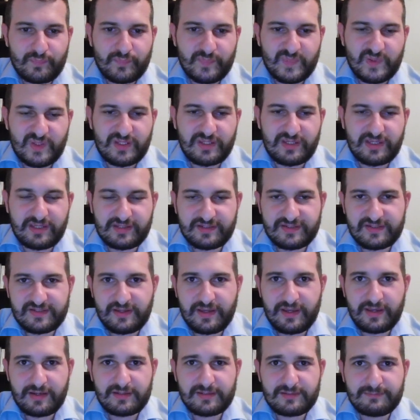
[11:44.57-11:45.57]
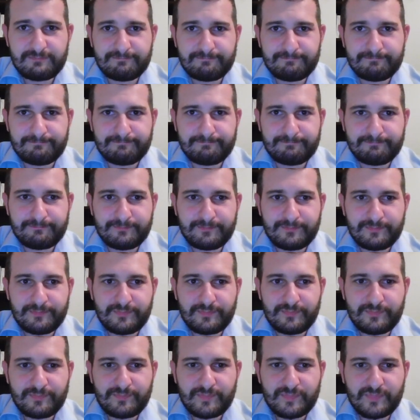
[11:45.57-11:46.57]
king side,
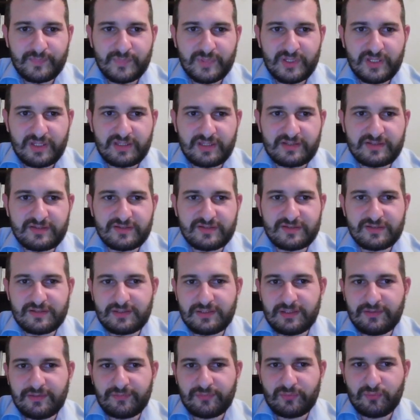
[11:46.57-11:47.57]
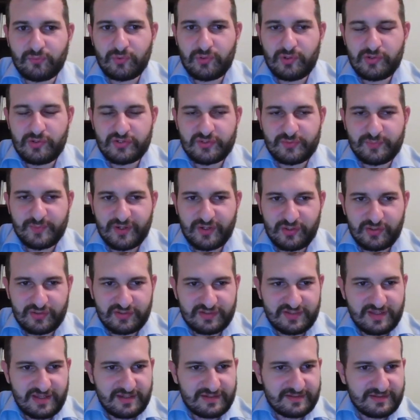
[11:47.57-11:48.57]
it's even worse because
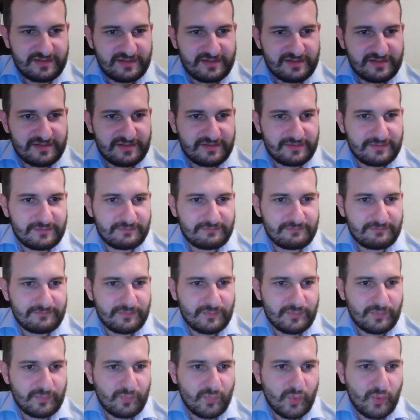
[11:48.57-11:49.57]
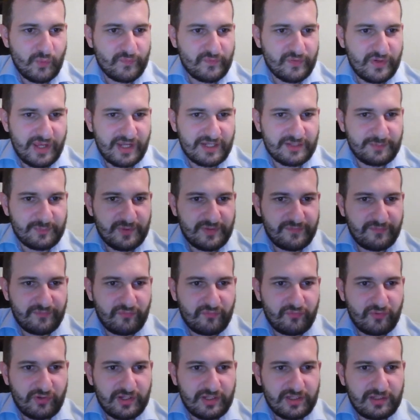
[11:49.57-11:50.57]
there's this move knight
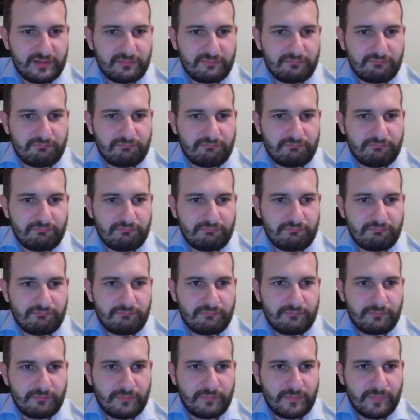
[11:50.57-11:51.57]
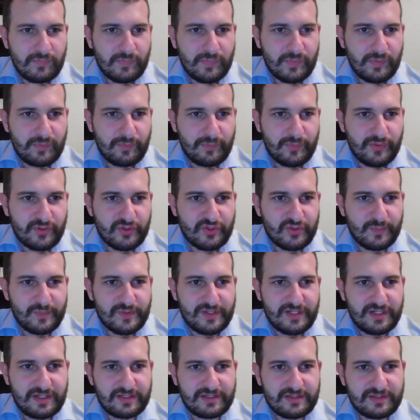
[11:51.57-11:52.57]
b3, bishop
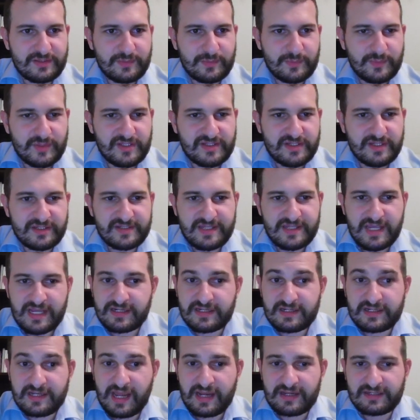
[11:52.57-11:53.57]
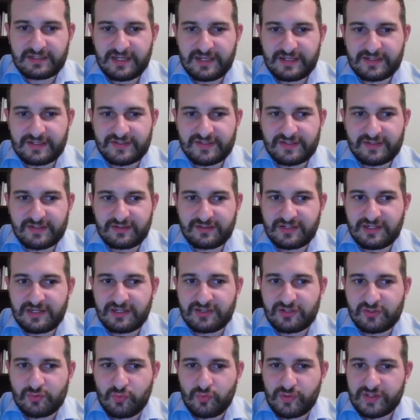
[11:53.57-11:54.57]
takes b6, and knight takes
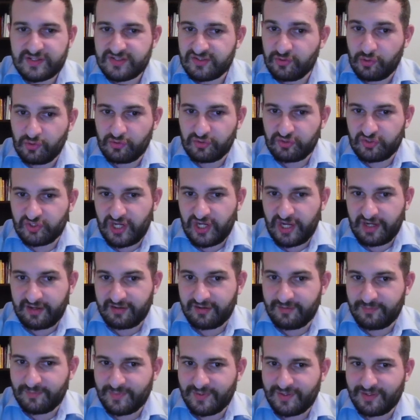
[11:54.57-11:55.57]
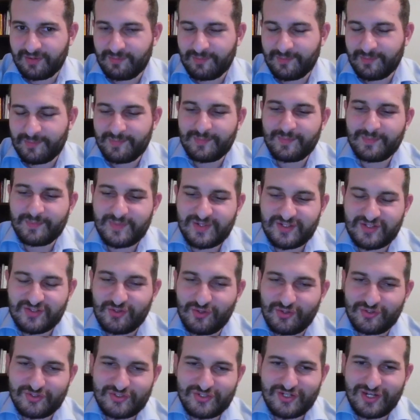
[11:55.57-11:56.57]
d2 is not check. Yeah, it's
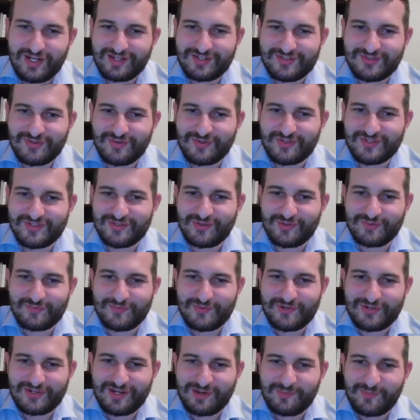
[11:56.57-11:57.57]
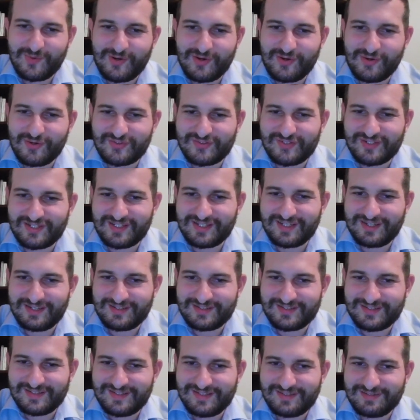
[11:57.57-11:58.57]
not check, so it's not working because the king
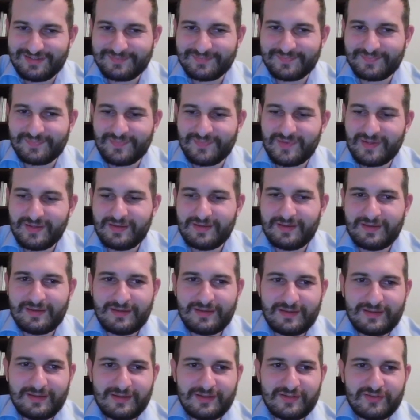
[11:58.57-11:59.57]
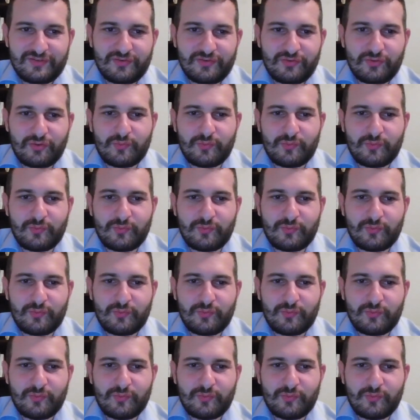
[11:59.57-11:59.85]
is here. So,